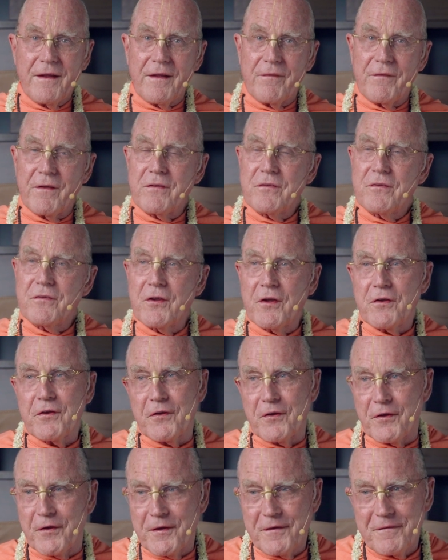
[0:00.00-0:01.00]
Then
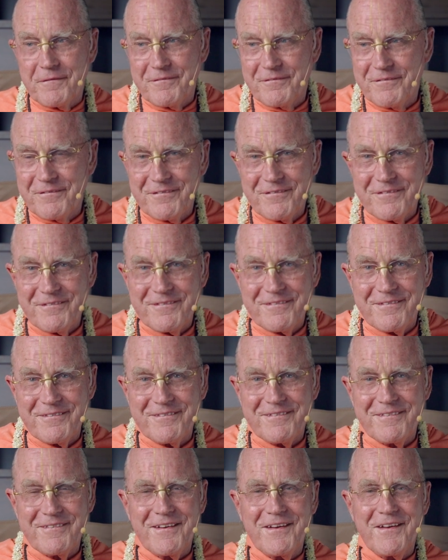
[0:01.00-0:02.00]
suddenly,
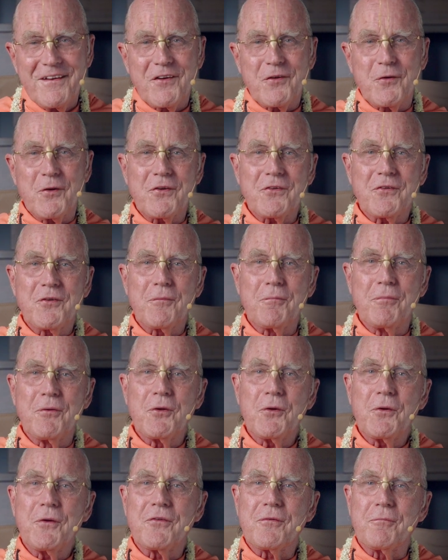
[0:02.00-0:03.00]
Krishna
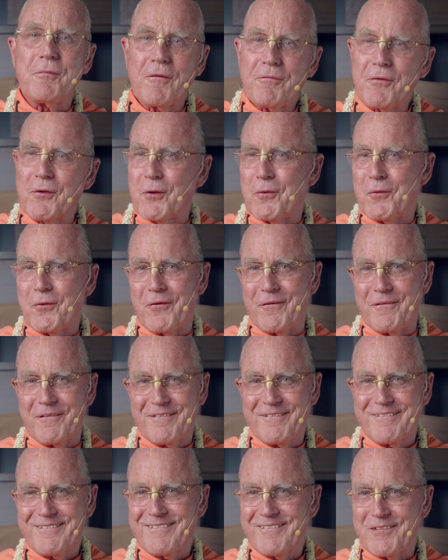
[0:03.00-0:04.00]
blew his buffalo horn.
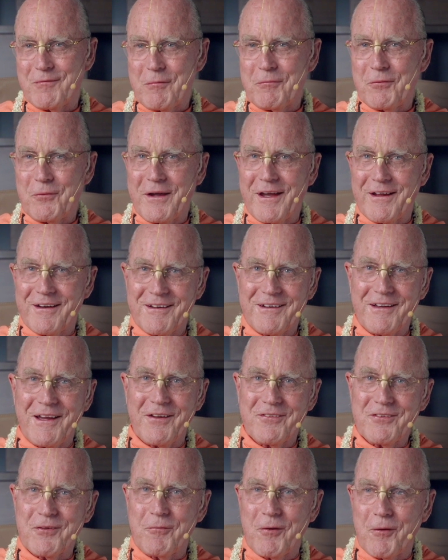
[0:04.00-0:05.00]
Remember, we had a
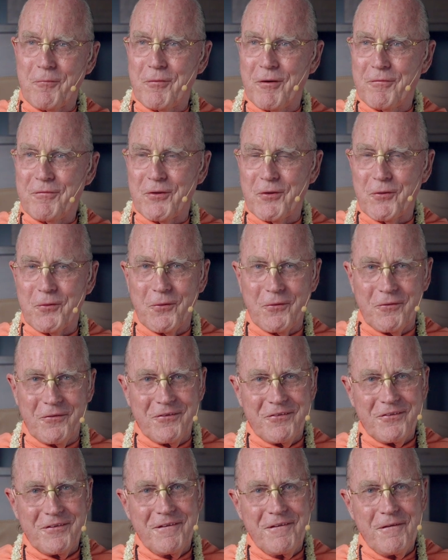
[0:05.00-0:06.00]
class about buffalo
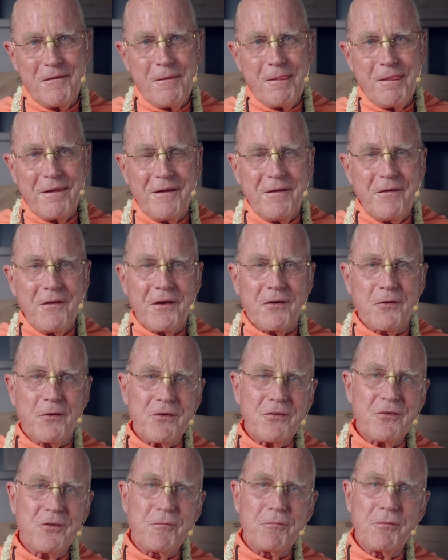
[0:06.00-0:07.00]
horns.
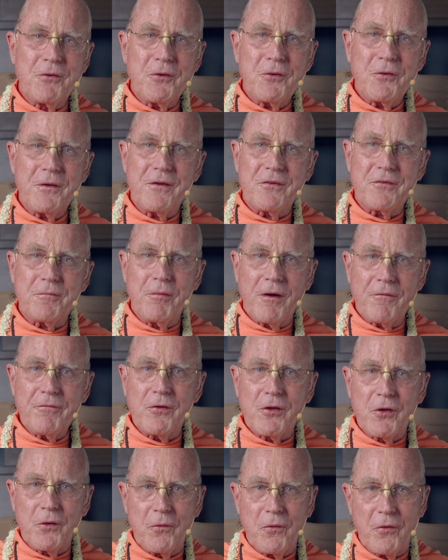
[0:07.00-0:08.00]
Krishna blew his
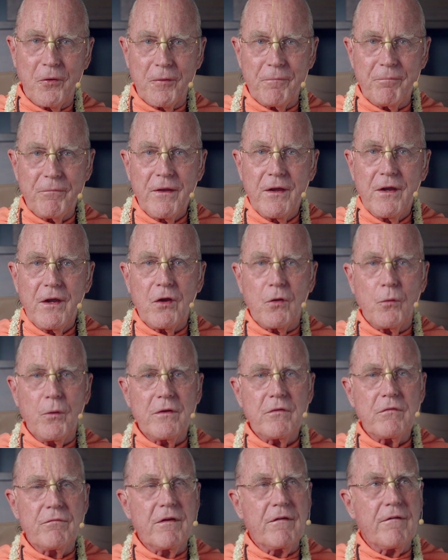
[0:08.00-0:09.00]
buffalo horn,
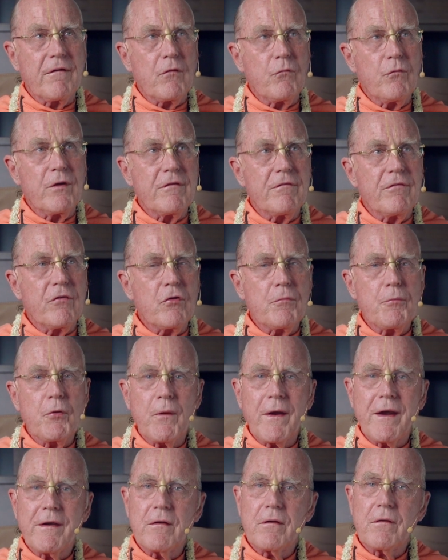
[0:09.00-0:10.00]
which
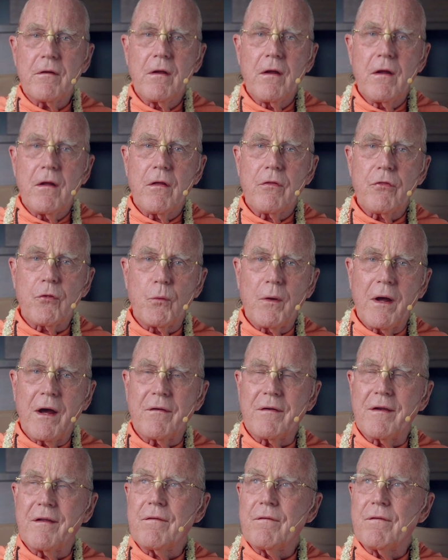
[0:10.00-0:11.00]
reverberated
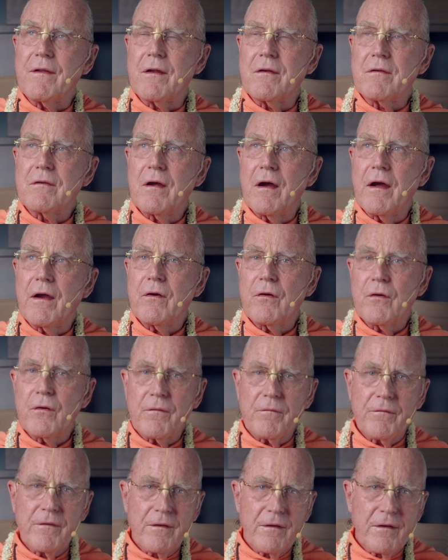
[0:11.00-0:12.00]
throughout the entire
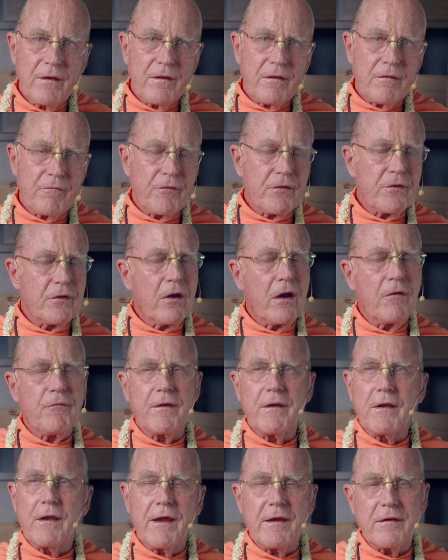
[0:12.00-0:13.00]

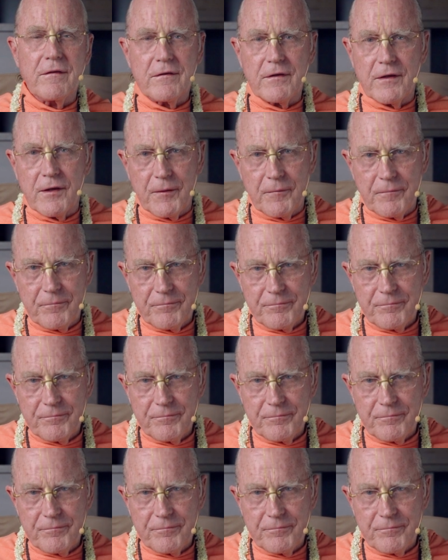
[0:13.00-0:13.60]
Vrindavan landscape.